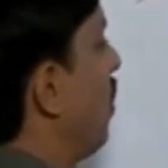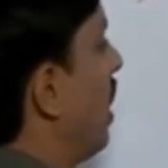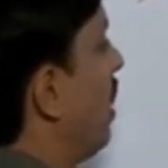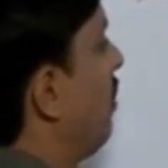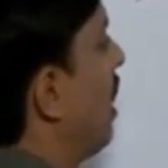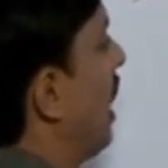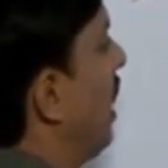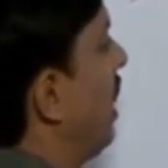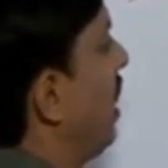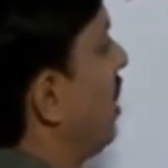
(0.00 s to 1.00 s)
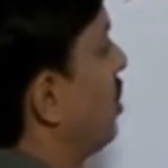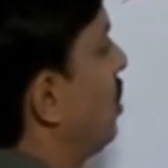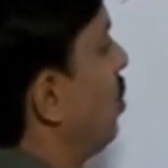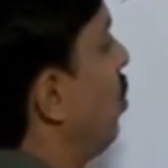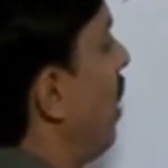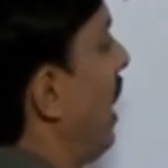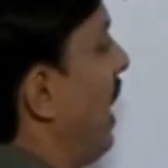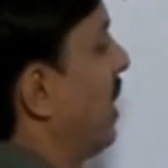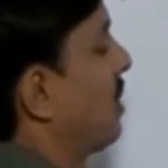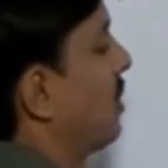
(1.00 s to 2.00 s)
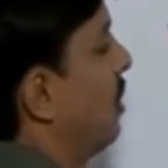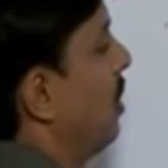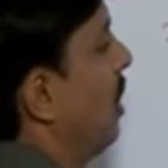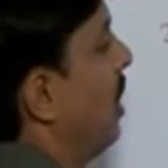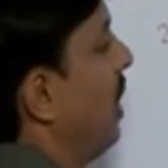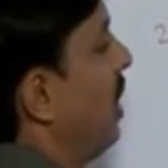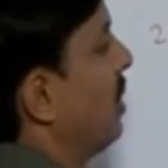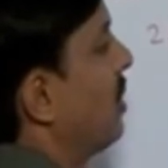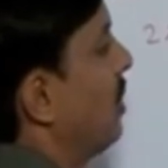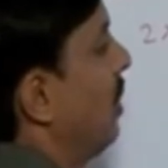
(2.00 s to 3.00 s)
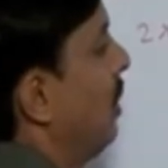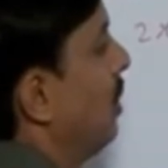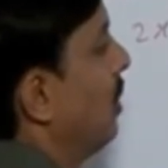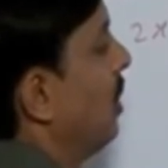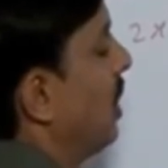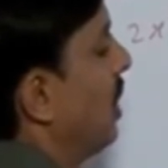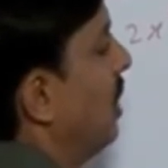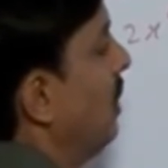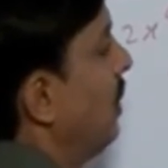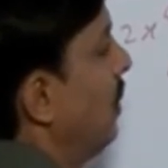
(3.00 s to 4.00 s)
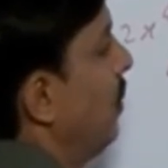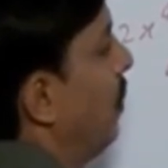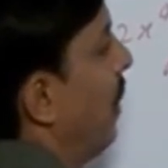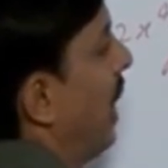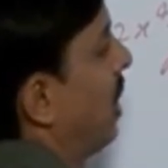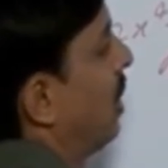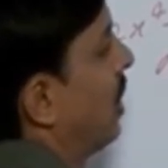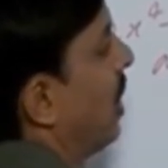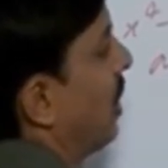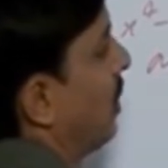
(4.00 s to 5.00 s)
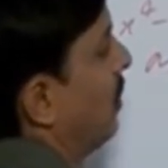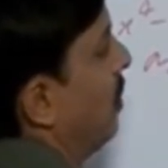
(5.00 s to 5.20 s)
1 minus 2x is the factor,